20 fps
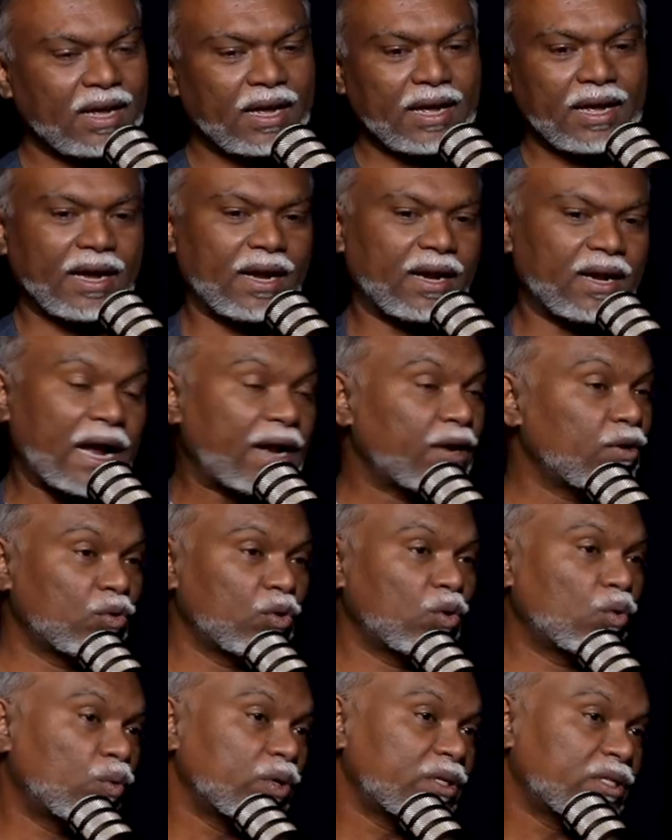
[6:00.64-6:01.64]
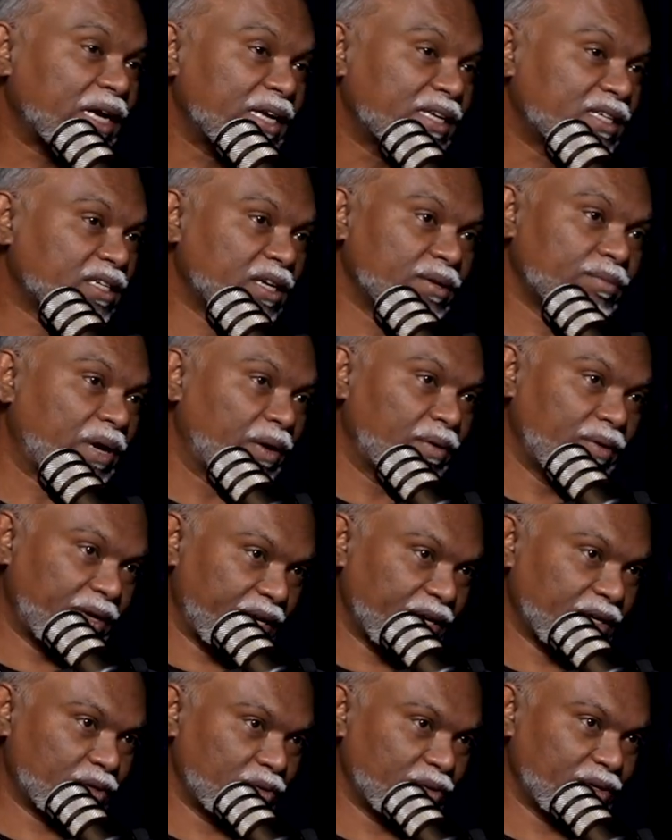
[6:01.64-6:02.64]
And I don't know which ice cream I will
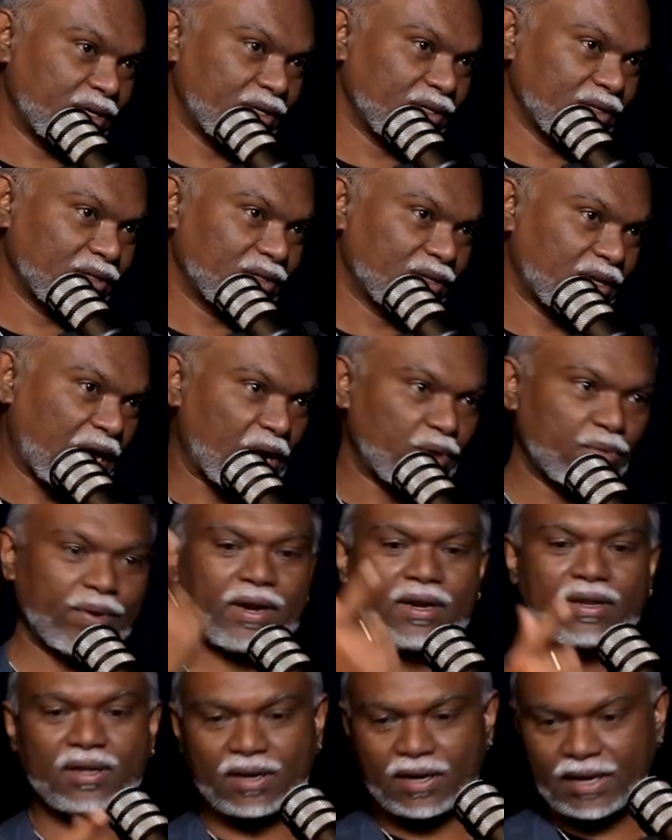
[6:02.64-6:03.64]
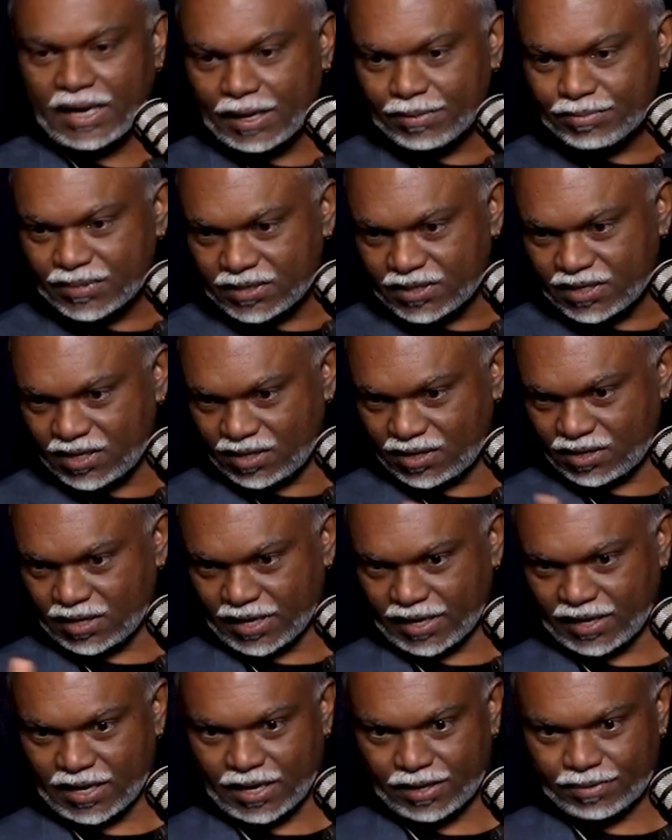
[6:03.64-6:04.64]
take today. I went there and I'm seeing
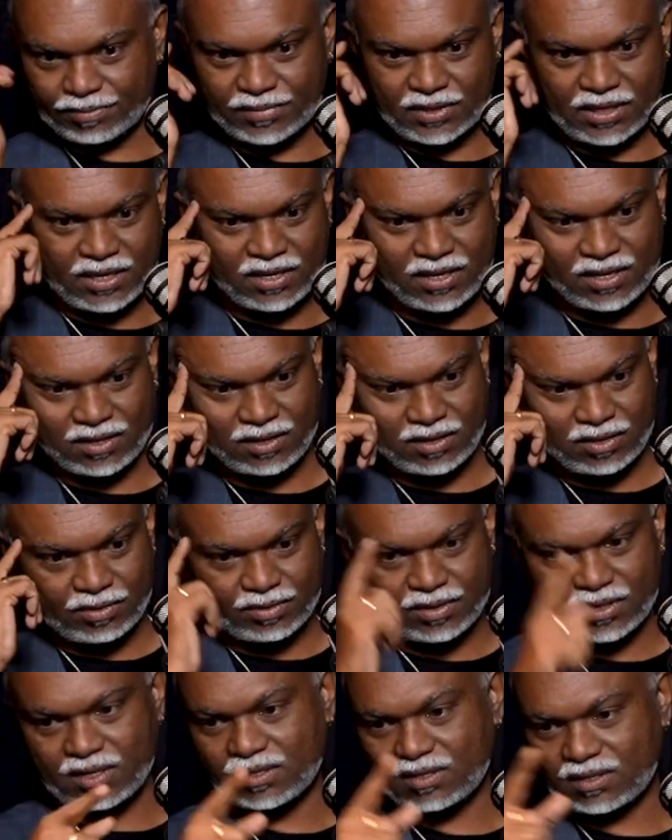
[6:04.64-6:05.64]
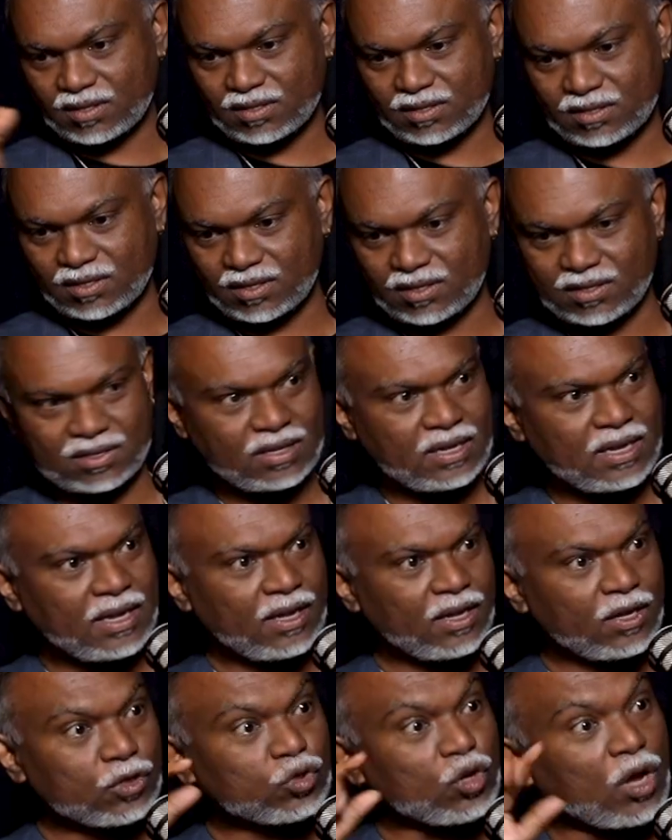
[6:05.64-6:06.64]
and I'm getting this.
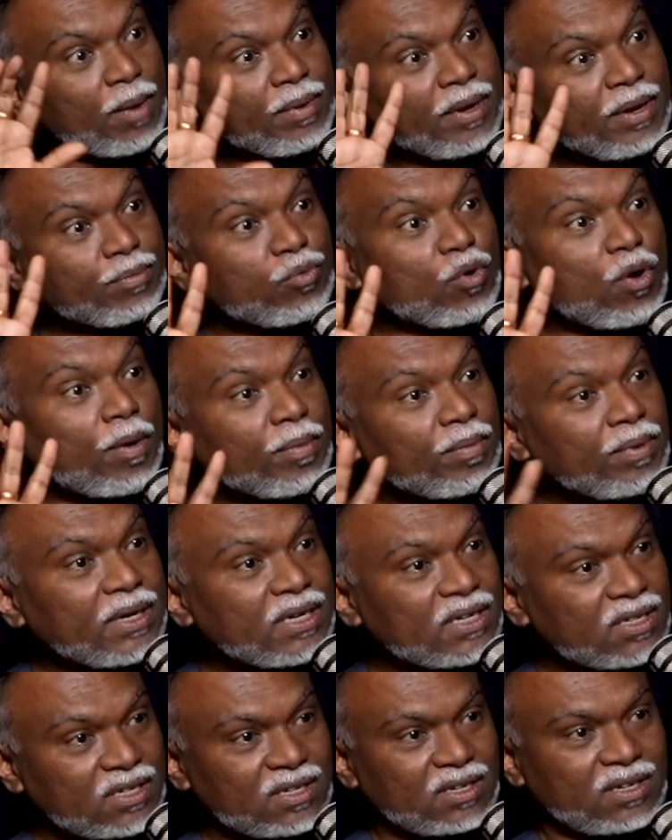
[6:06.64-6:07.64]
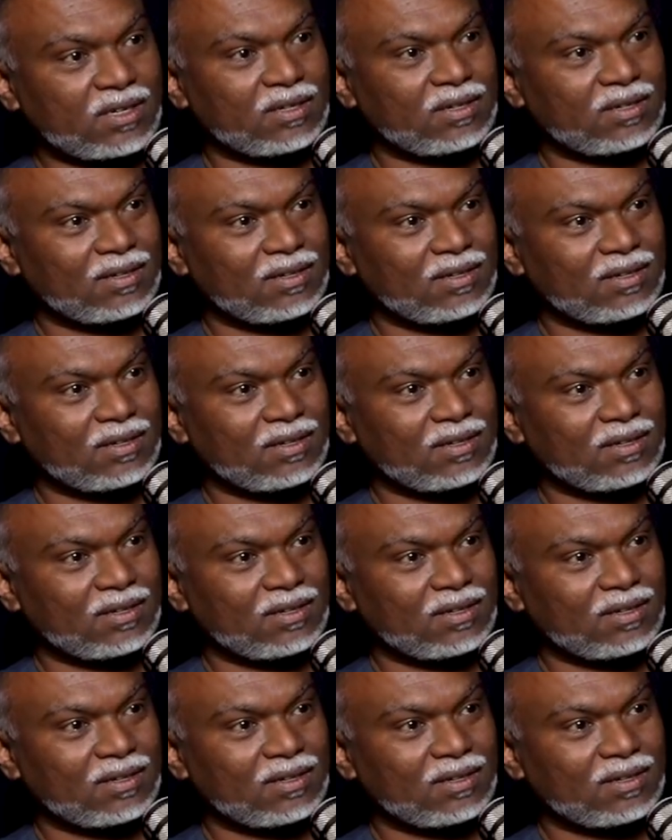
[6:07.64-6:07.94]
So I'm in a probability state.